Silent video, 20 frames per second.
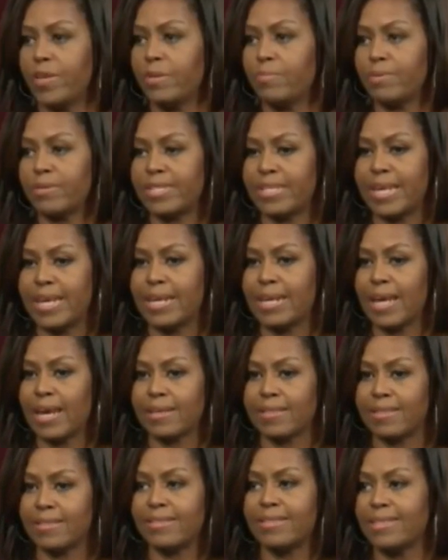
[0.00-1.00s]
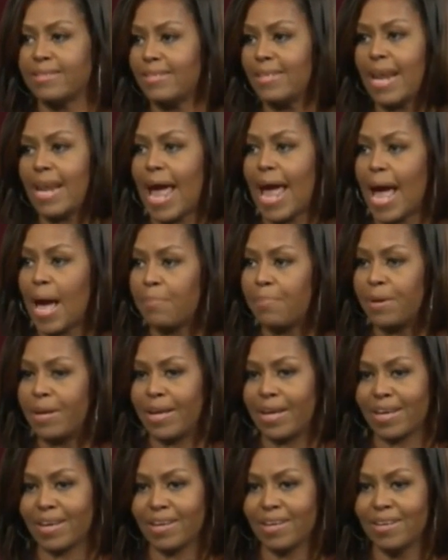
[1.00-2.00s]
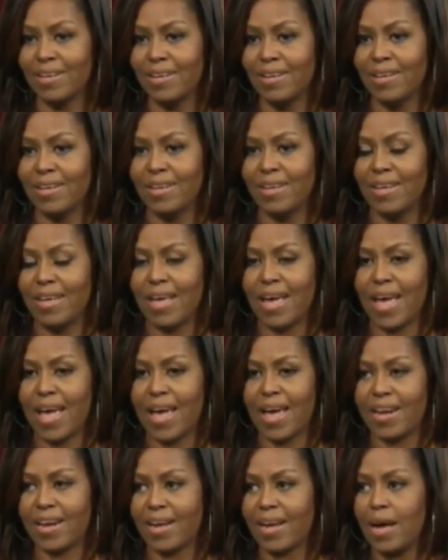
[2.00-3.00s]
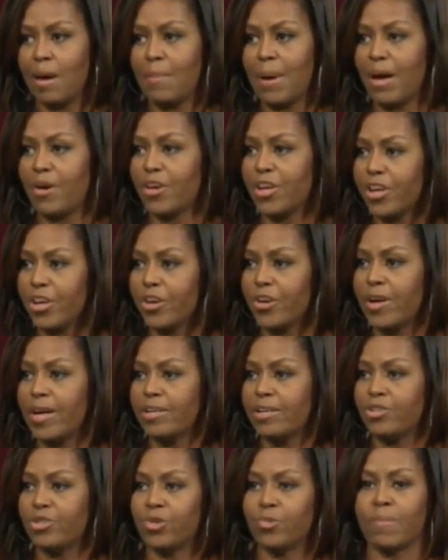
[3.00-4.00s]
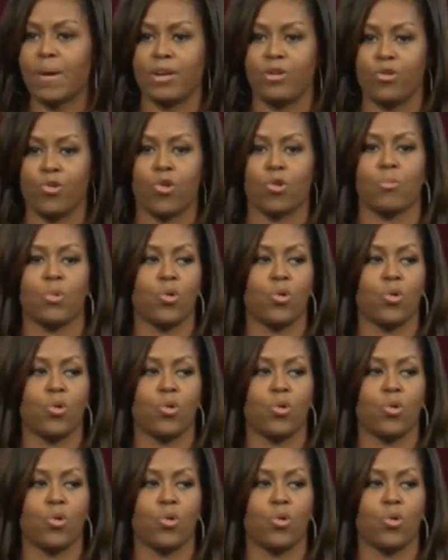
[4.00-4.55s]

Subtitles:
to pretend like this isn't happening and to come out here and do my normal